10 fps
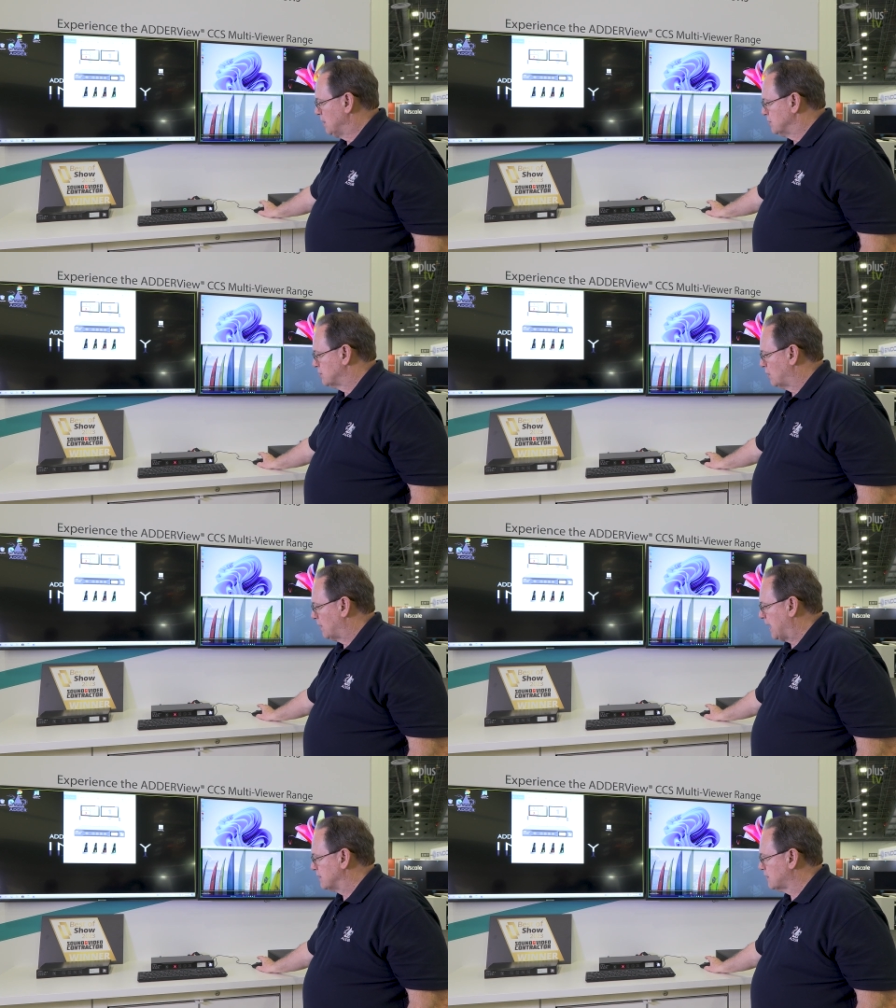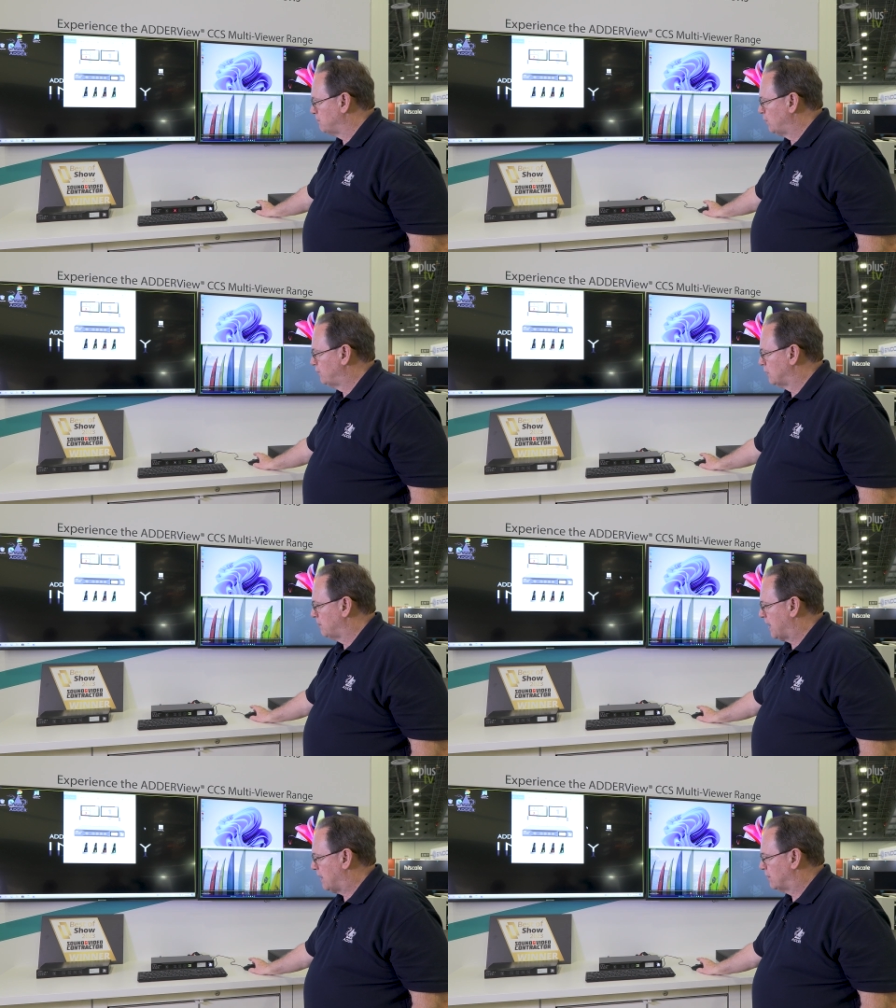So as I'm moving the
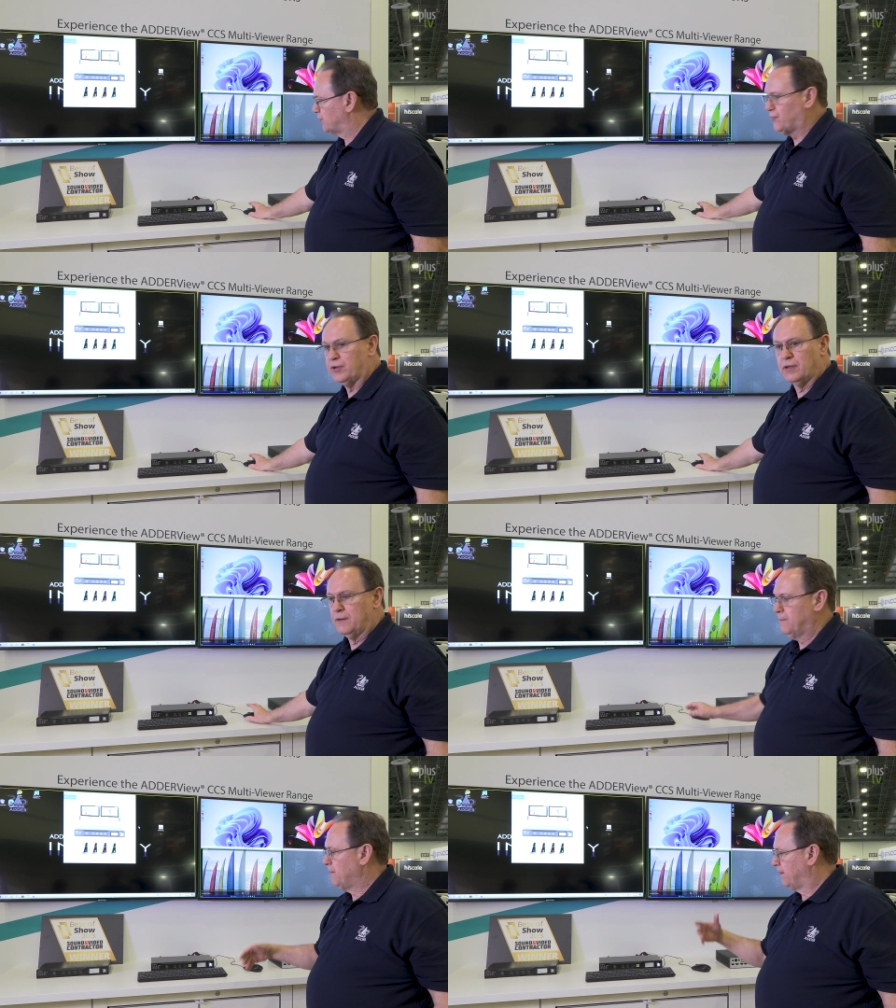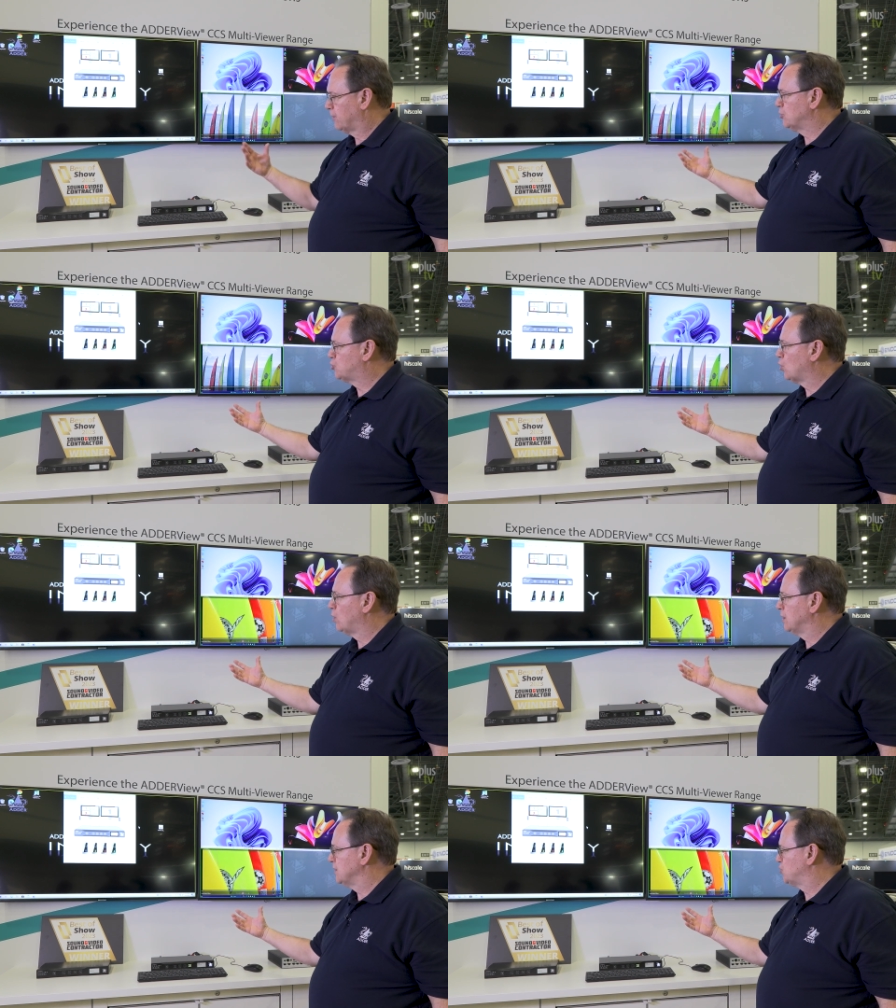mouse,
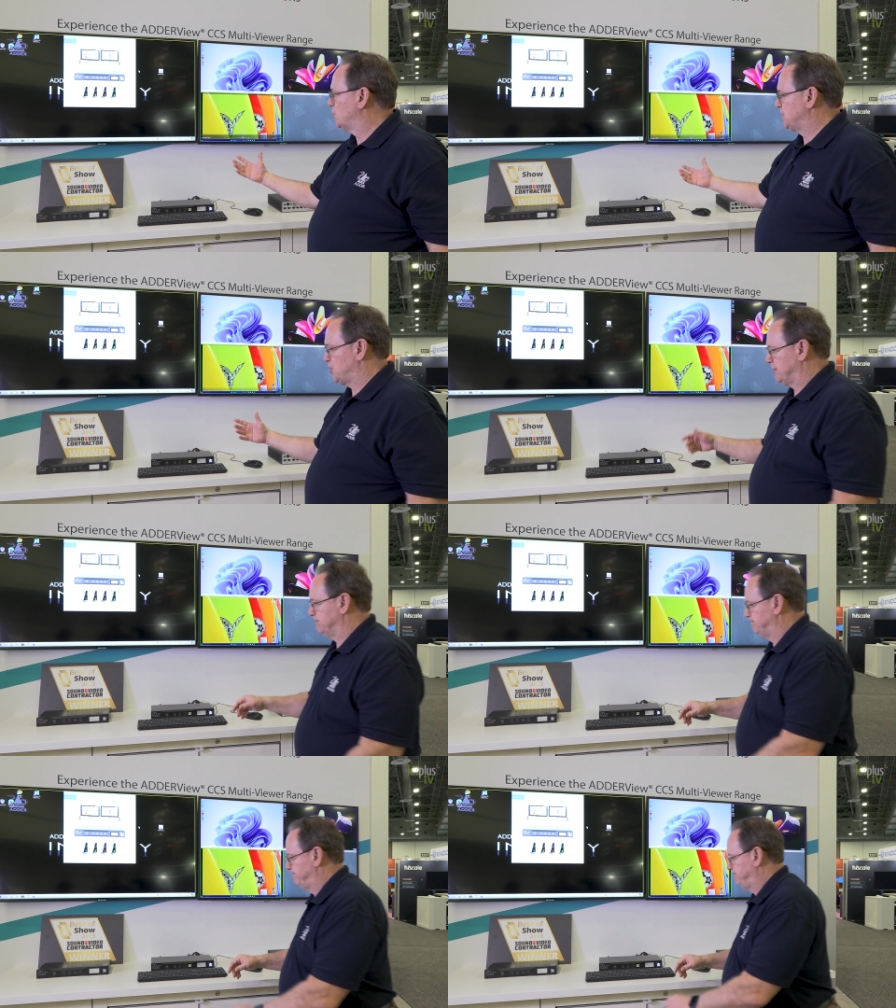control is switching.